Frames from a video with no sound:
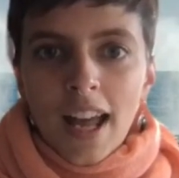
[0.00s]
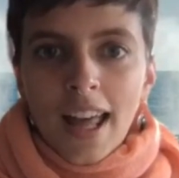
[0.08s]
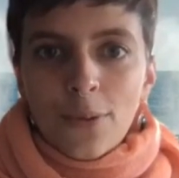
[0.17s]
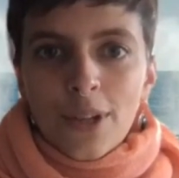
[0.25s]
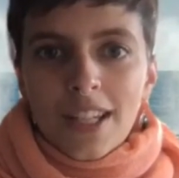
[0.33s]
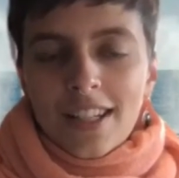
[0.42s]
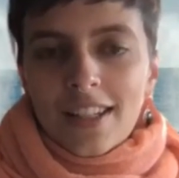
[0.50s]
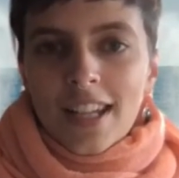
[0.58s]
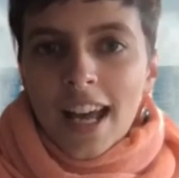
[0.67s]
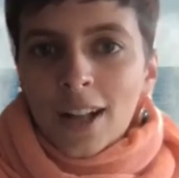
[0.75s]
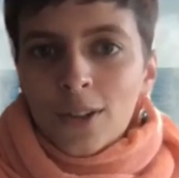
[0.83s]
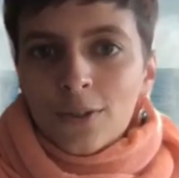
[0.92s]
and we can
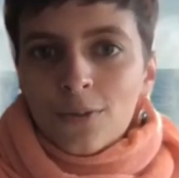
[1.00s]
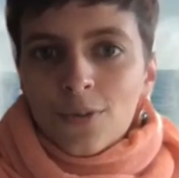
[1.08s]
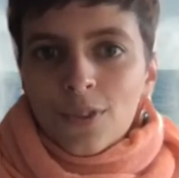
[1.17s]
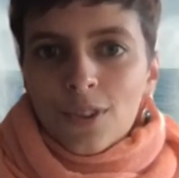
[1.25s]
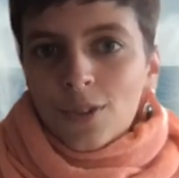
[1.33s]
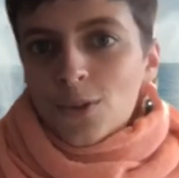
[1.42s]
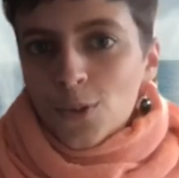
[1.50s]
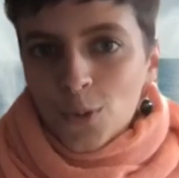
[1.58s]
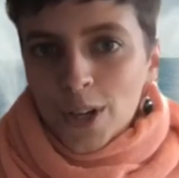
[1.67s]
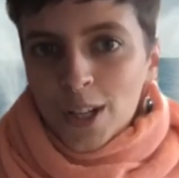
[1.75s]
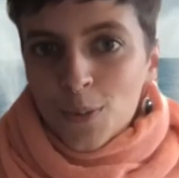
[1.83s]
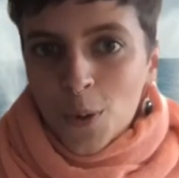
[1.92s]
tell when a
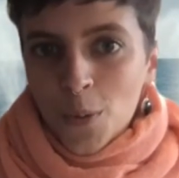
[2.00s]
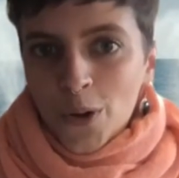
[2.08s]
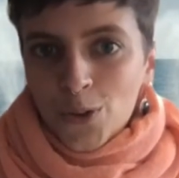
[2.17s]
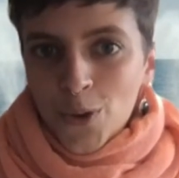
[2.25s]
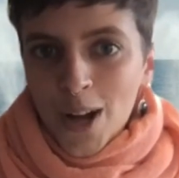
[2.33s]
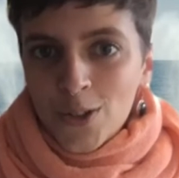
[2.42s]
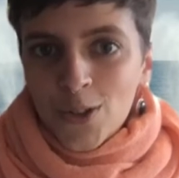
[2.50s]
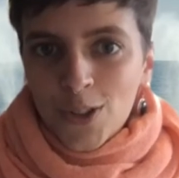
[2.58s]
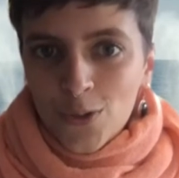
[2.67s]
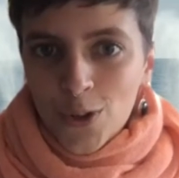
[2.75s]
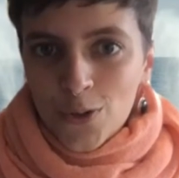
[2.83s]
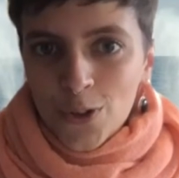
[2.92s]
sperm whale's around because they've got a
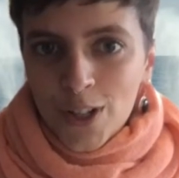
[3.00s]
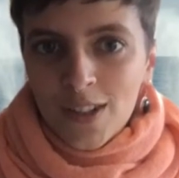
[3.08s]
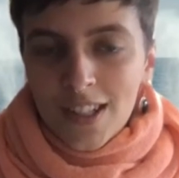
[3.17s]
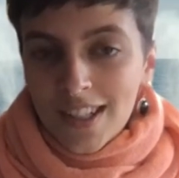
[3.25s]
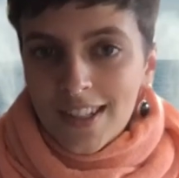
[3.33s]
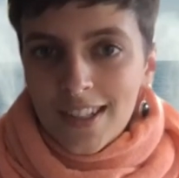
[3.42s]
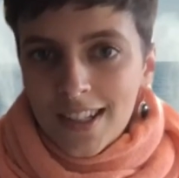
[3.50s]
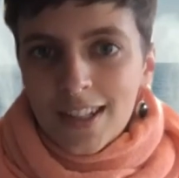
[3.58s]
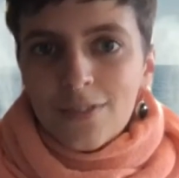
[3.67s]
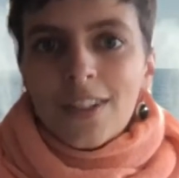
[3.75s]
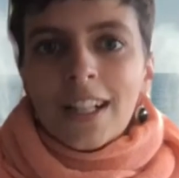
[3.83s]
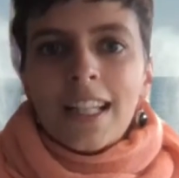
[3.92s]
very distinctive
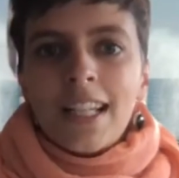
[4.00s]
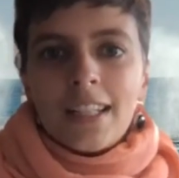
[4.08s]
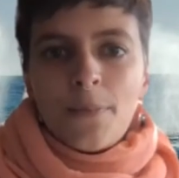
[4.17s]
click.